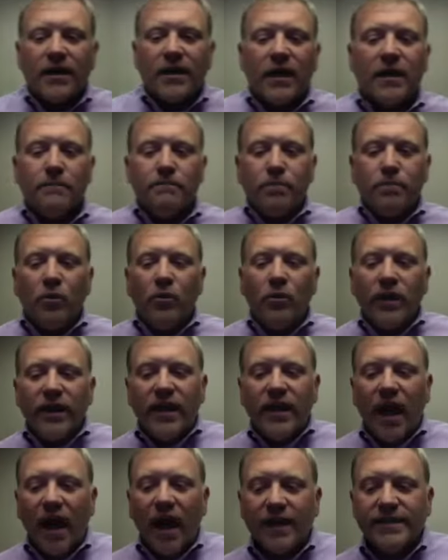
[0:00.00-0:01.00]
Employee
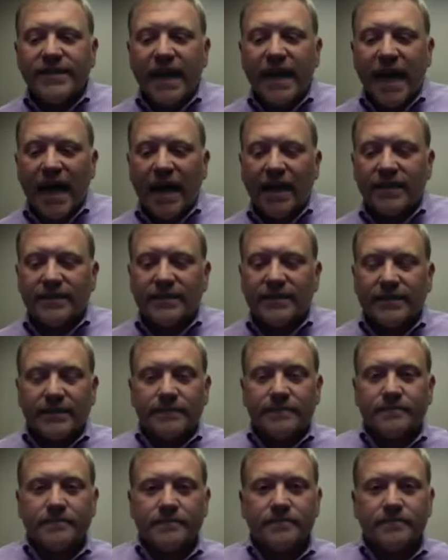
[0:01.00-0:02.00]

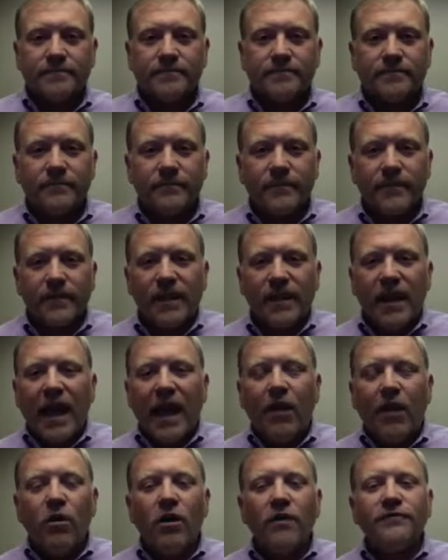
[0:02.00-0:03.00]
contacts.
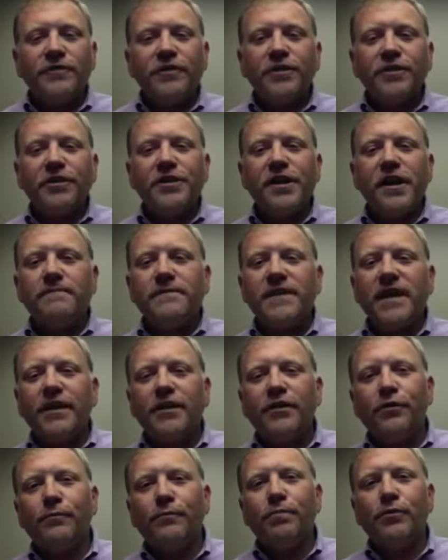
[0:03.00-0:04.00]
How often are you
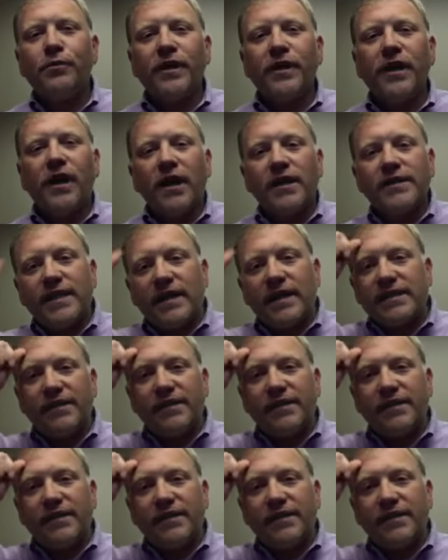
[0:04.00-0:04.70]
updating your employee contacts?